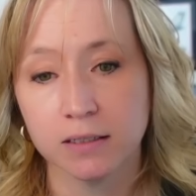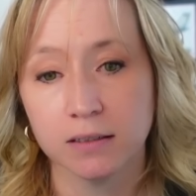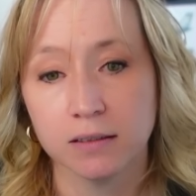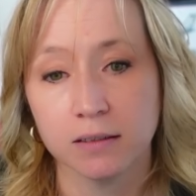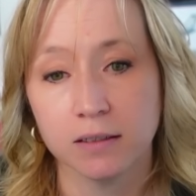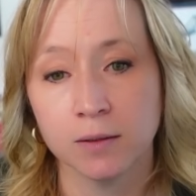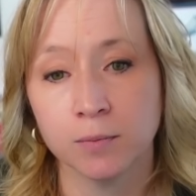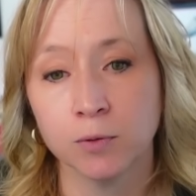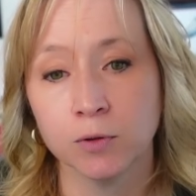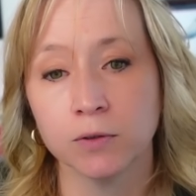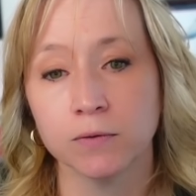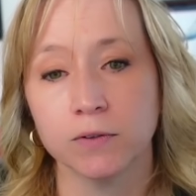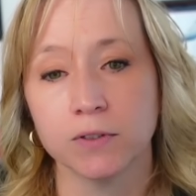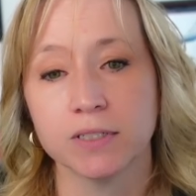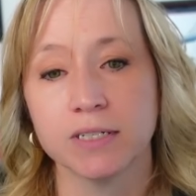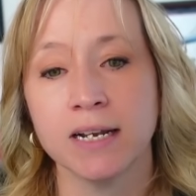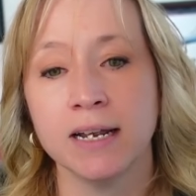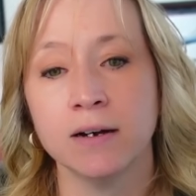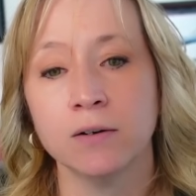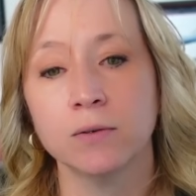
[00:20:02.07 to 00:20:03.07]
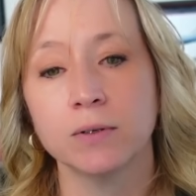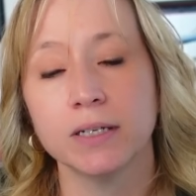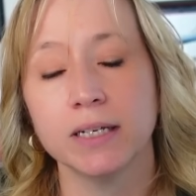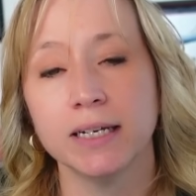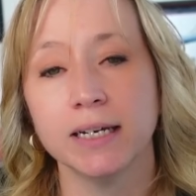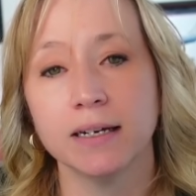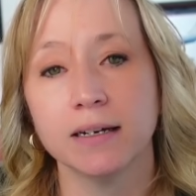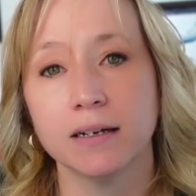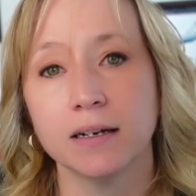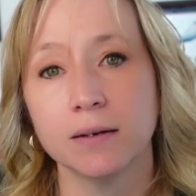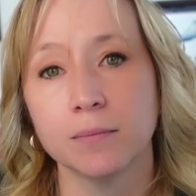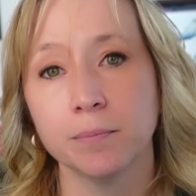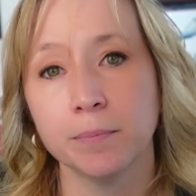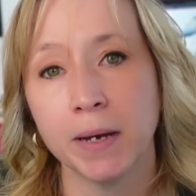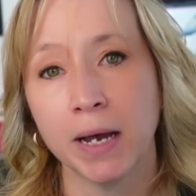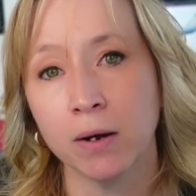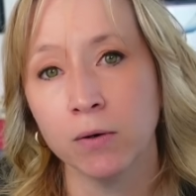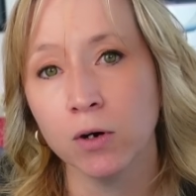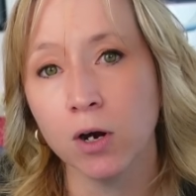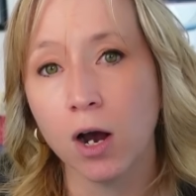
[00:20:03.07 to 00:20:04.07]
approvals, now
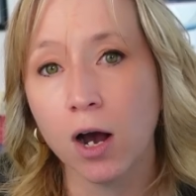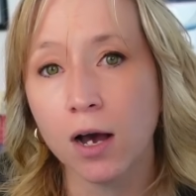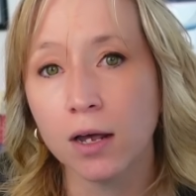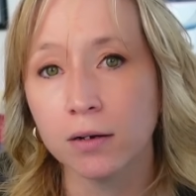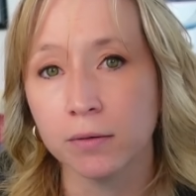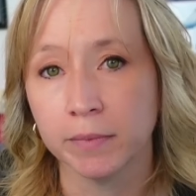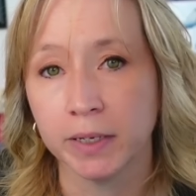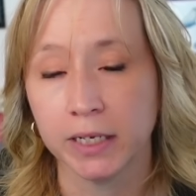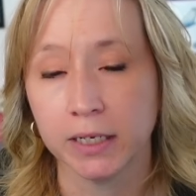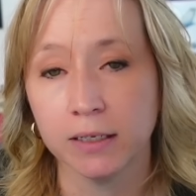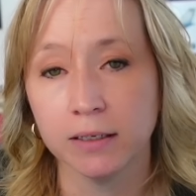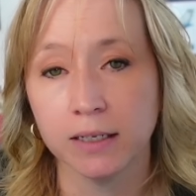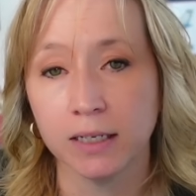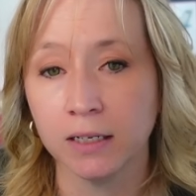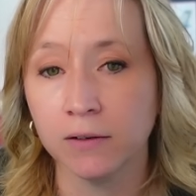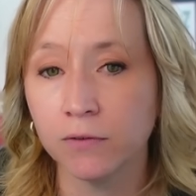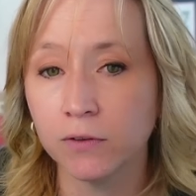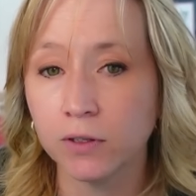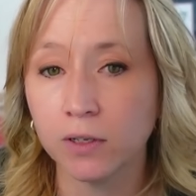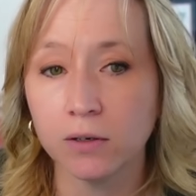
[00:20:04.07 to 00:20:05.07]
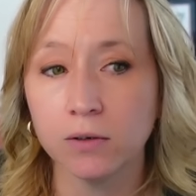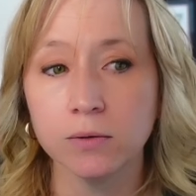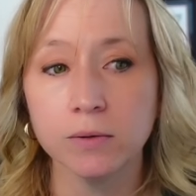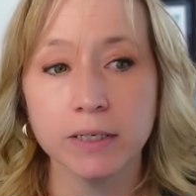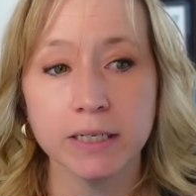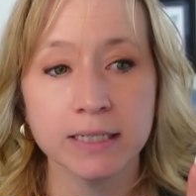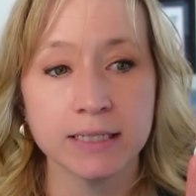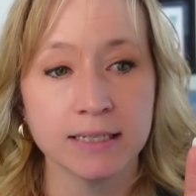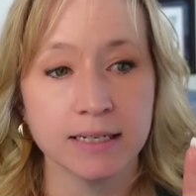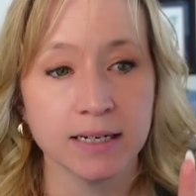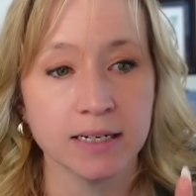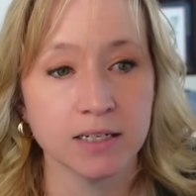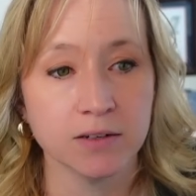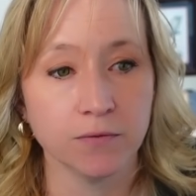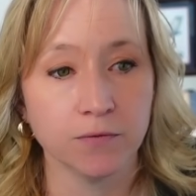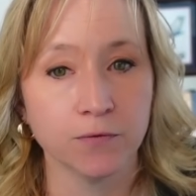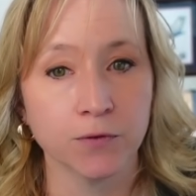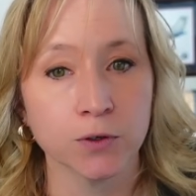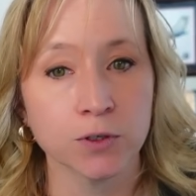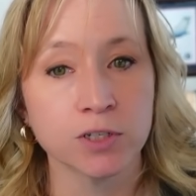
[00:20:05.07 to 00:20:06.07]
Power Automate, even though it's a
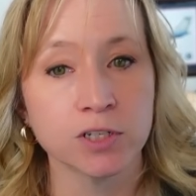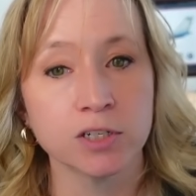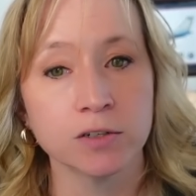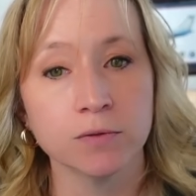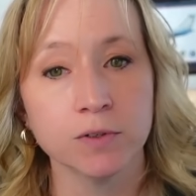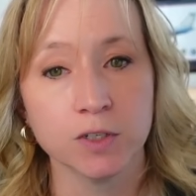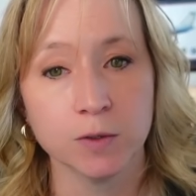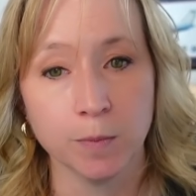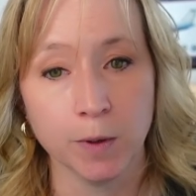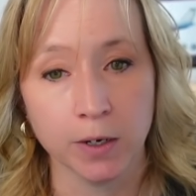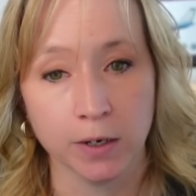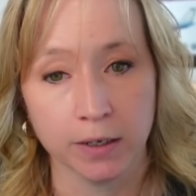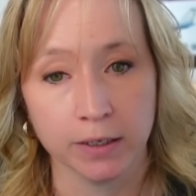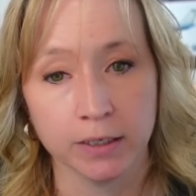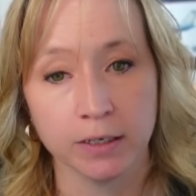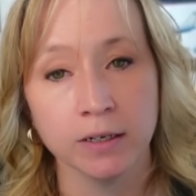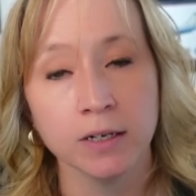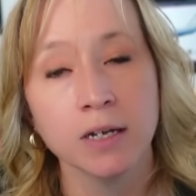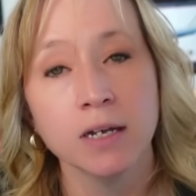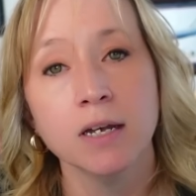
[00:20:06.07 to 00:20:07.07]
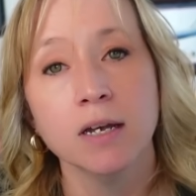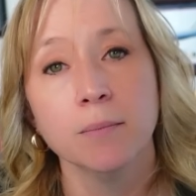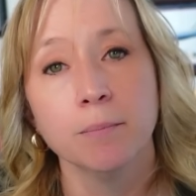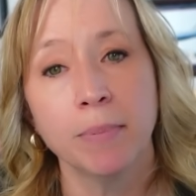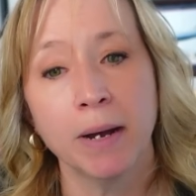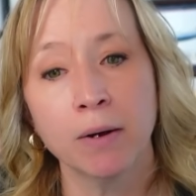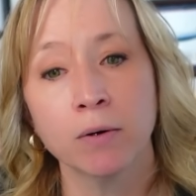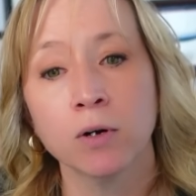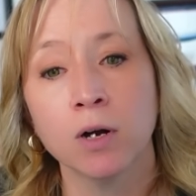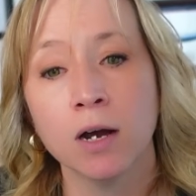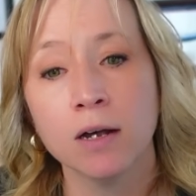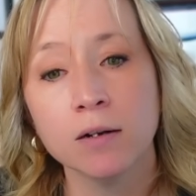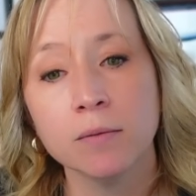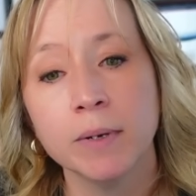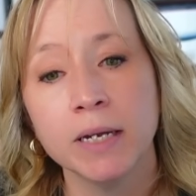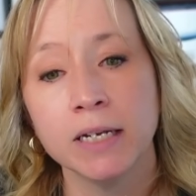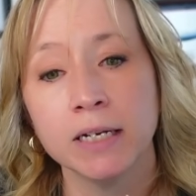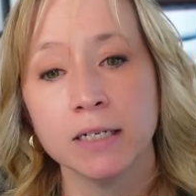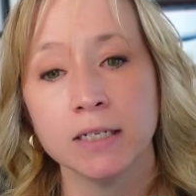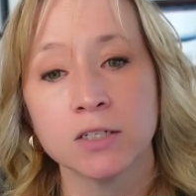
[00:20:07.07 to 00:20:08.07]
first to respond, Power
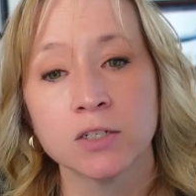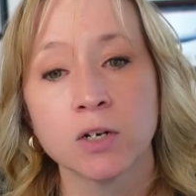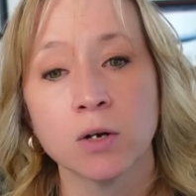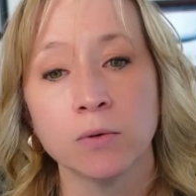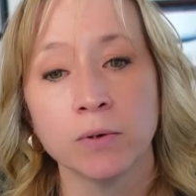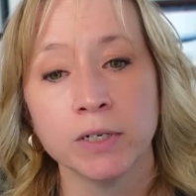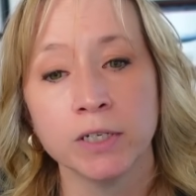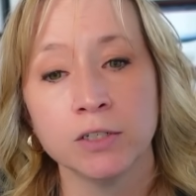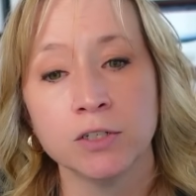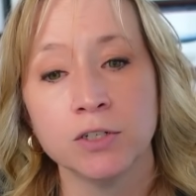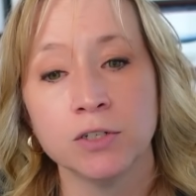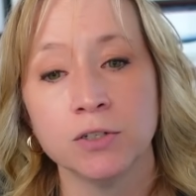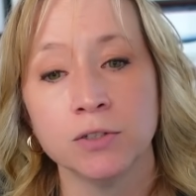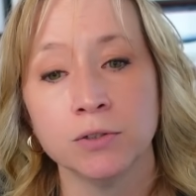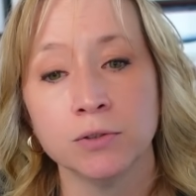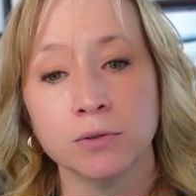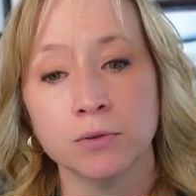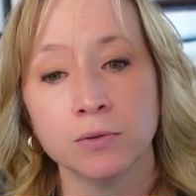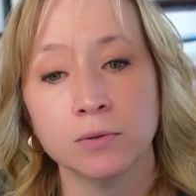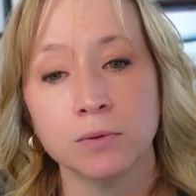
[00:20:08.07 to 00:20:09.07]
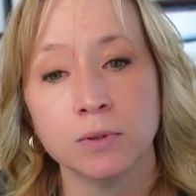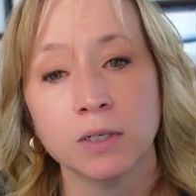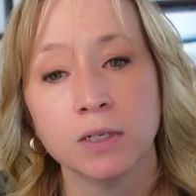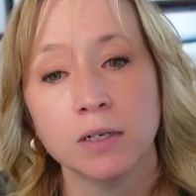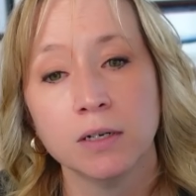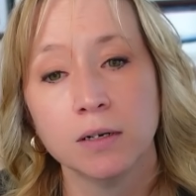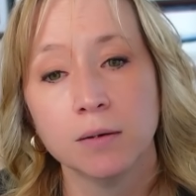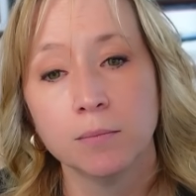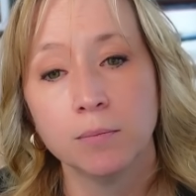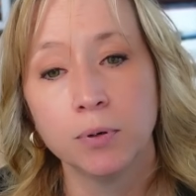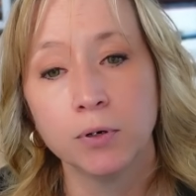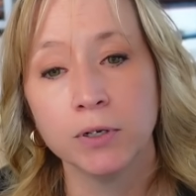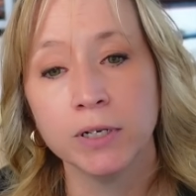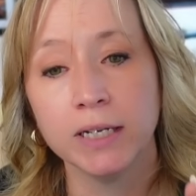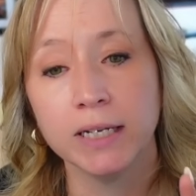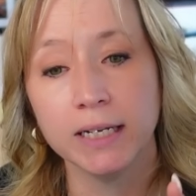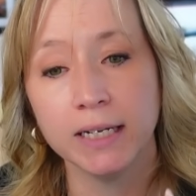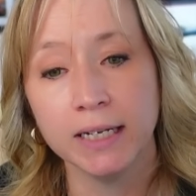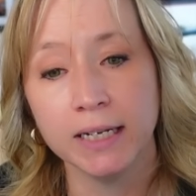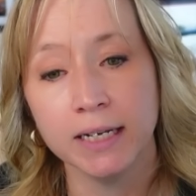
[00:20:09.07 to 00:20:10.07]
Automate is going to put
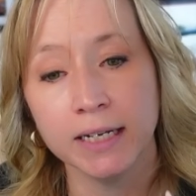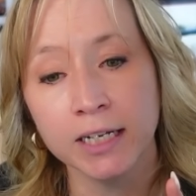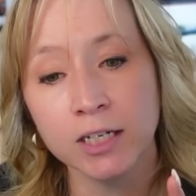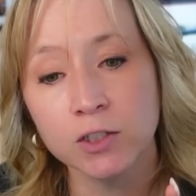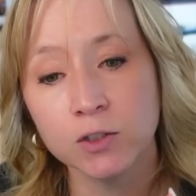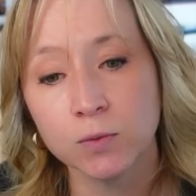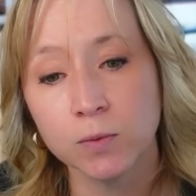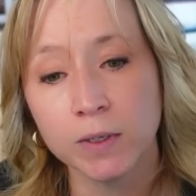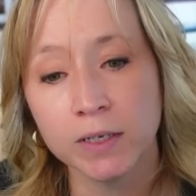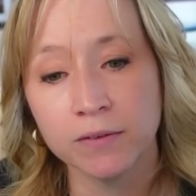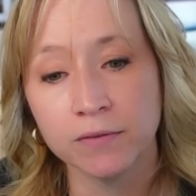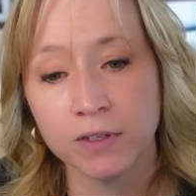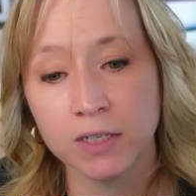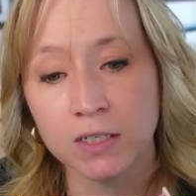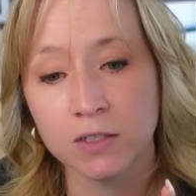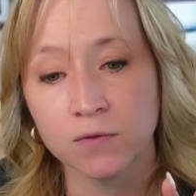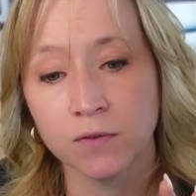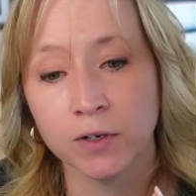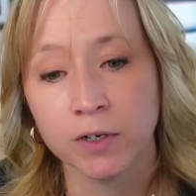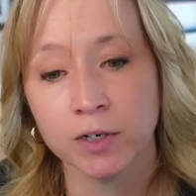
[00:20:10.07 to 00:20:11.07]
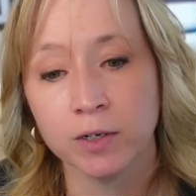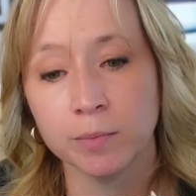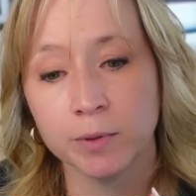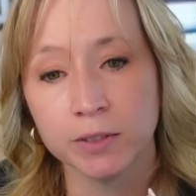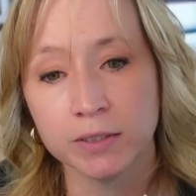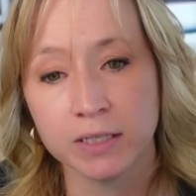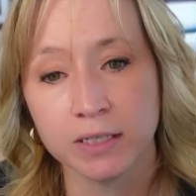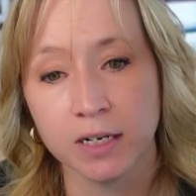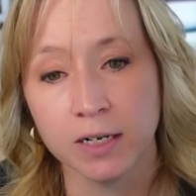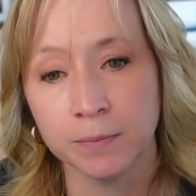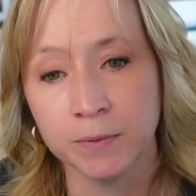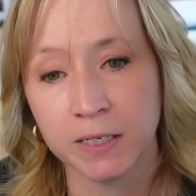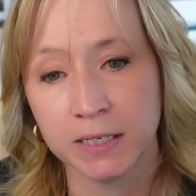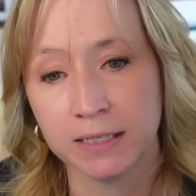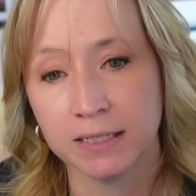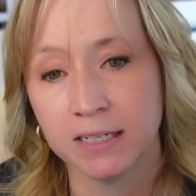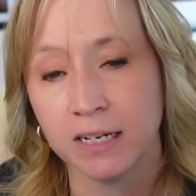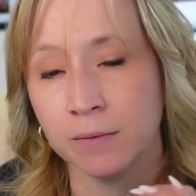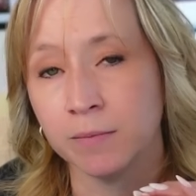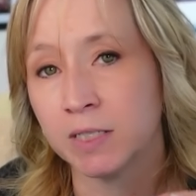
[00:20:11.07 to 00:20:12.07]
each one of these variables and update
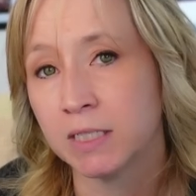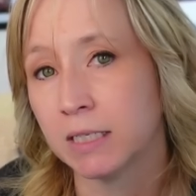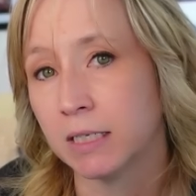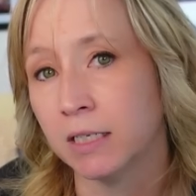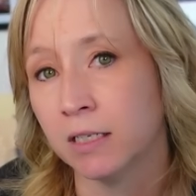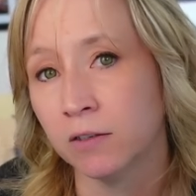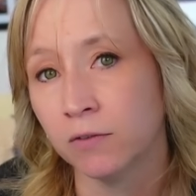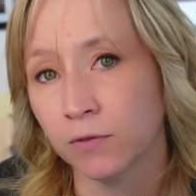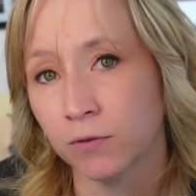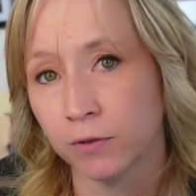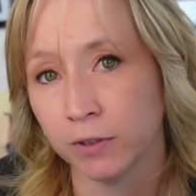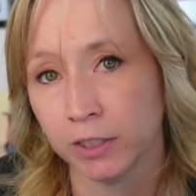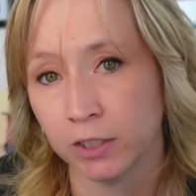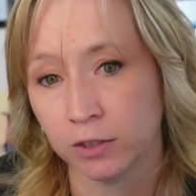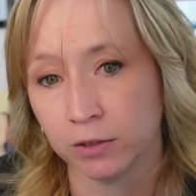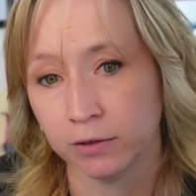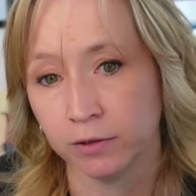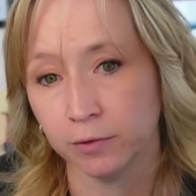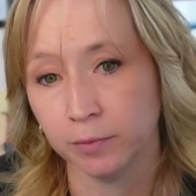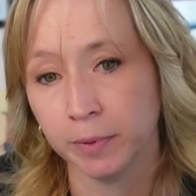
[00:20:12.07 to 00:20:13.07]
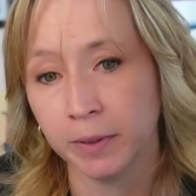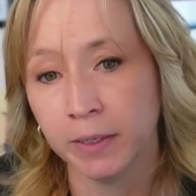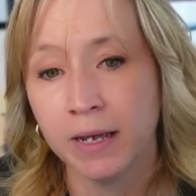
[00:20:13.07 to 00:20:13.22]
statements in a for each loop.